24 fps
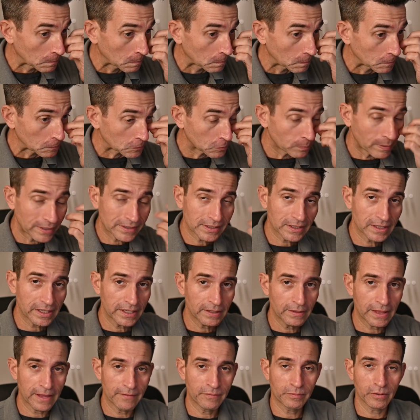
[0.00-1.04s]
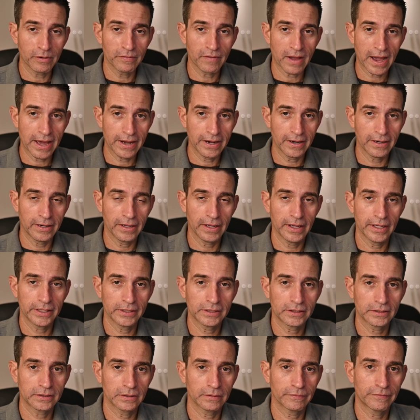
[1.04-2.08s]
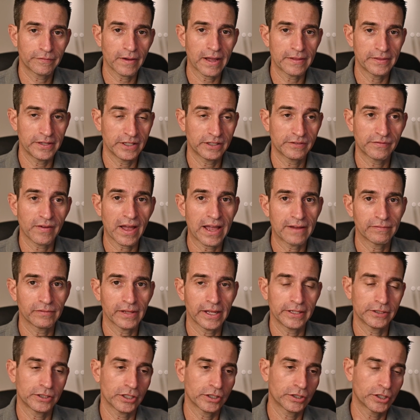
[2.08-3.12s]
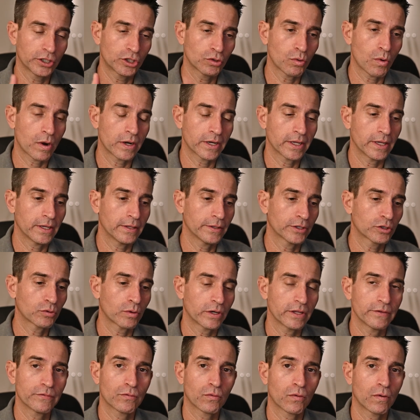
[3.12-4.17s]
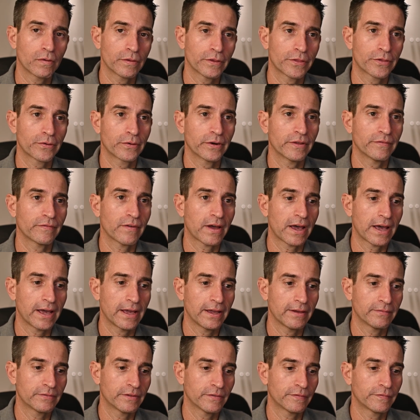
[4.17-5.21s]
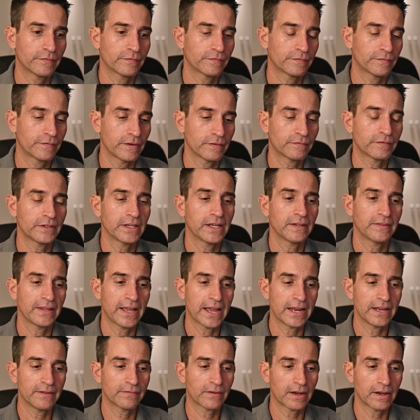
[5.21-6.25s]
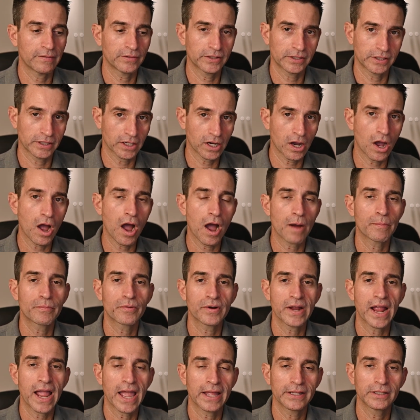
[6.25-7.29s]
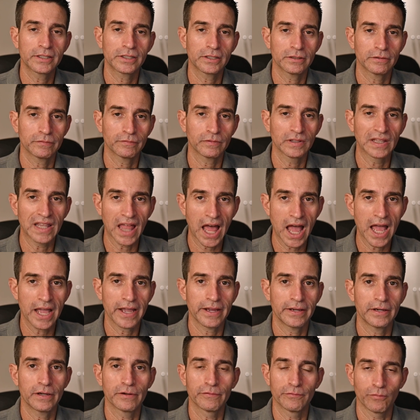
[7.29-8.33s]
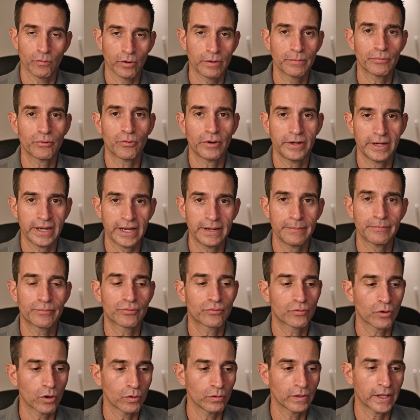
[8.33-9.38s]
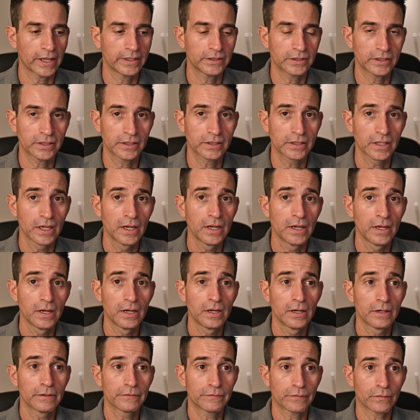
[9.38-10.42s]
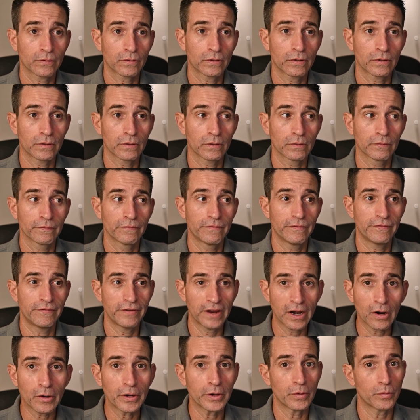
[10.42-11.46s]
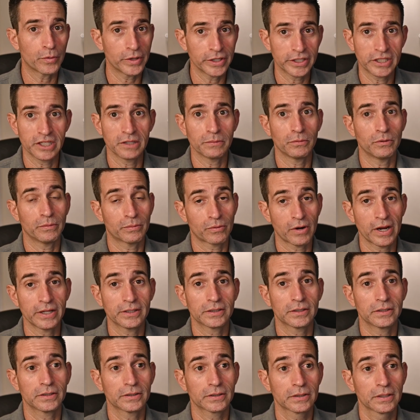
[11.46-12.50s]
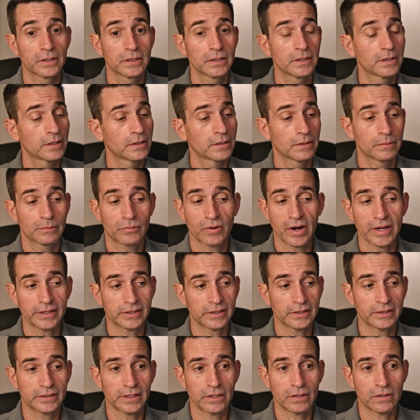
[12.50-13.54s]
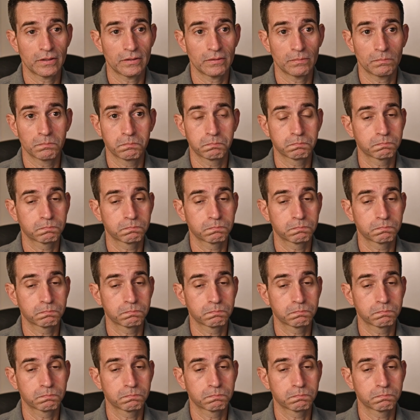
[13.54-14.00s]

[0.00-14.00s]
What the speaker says: So basically, they've provided us these 5 lenses: the 20, the 24, the 35, the 50, and the 85. This is a comprehensive line of 1.8 Pro lenses for very reasonable prices. Prices that are